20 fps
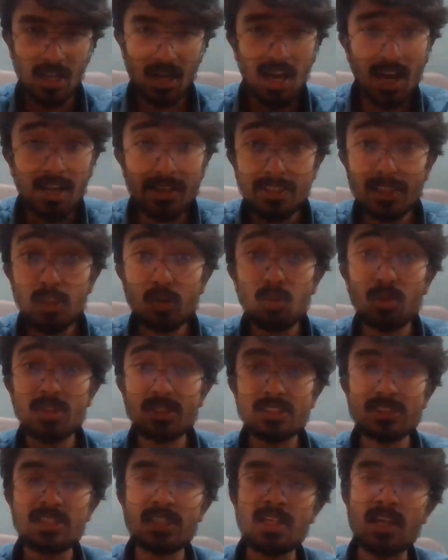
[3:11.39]
I need to
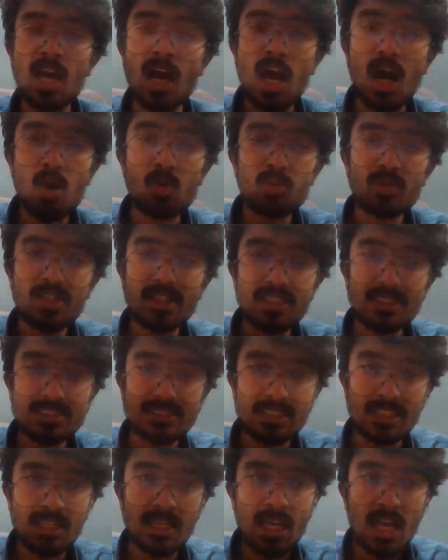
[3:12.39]
understand how
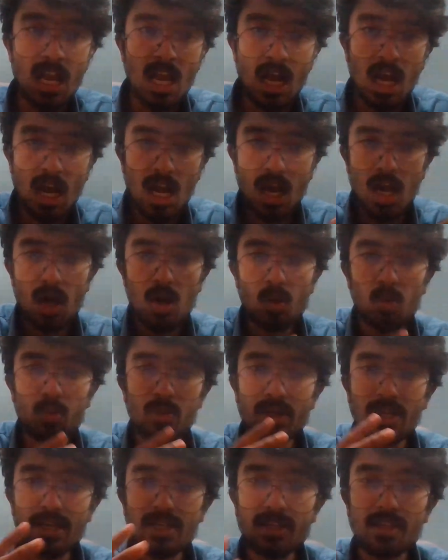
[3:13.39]
DSA, how
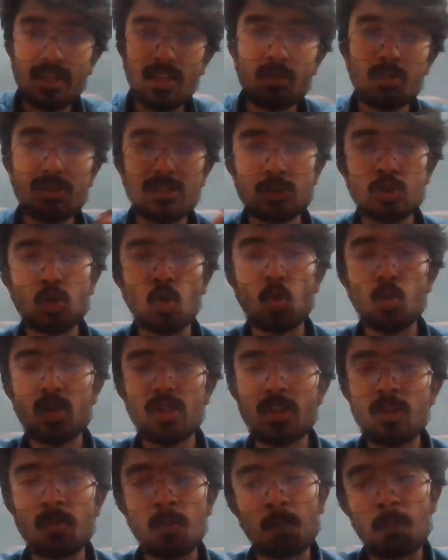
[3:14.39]
data can be stored
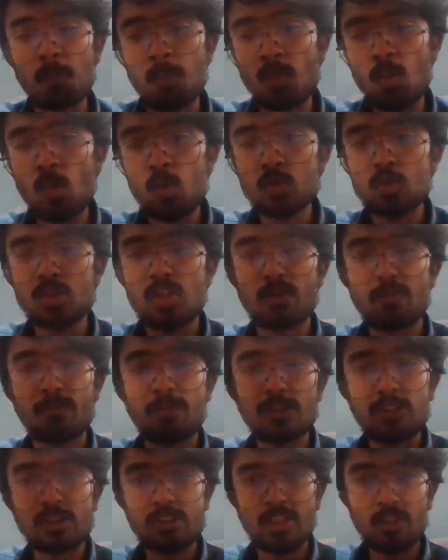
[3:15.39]
in the most
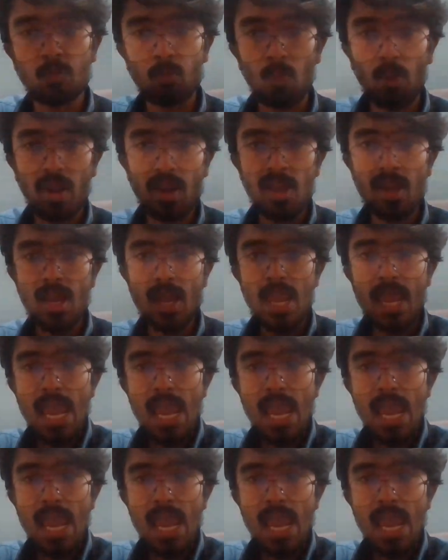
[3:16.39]
efficient way,